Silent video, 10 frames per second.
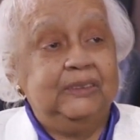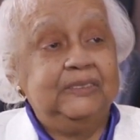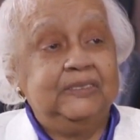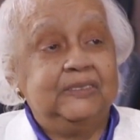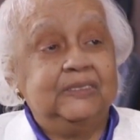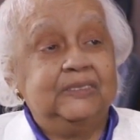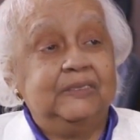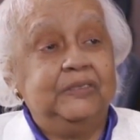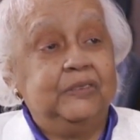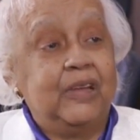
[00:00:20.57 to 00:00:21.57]

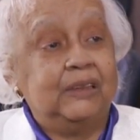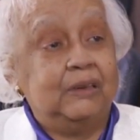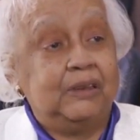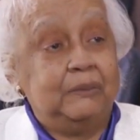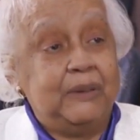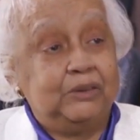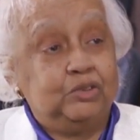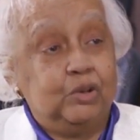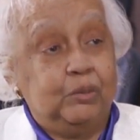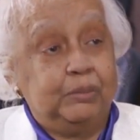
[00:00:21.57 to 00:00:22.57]
instance, if you got on a
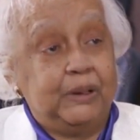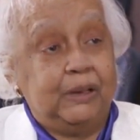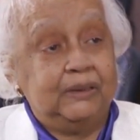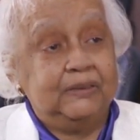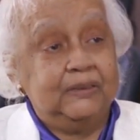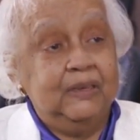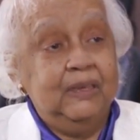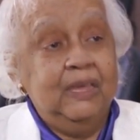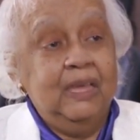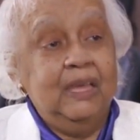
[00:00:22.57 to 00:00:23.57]
metro bus
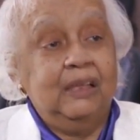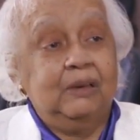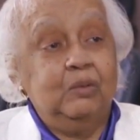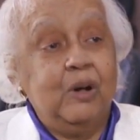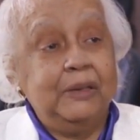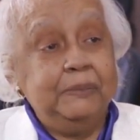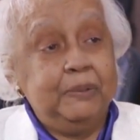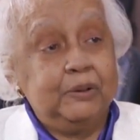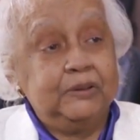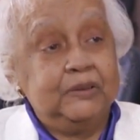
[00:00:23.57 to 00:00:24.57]
and a
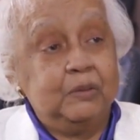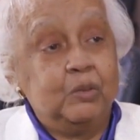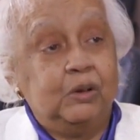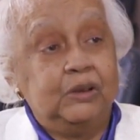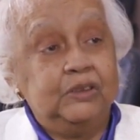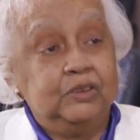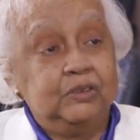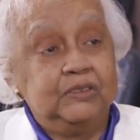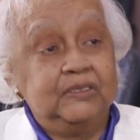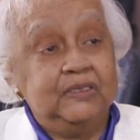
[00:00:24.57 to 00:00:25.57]
white person
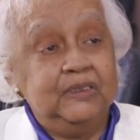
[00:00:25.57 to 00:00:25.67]
wanted your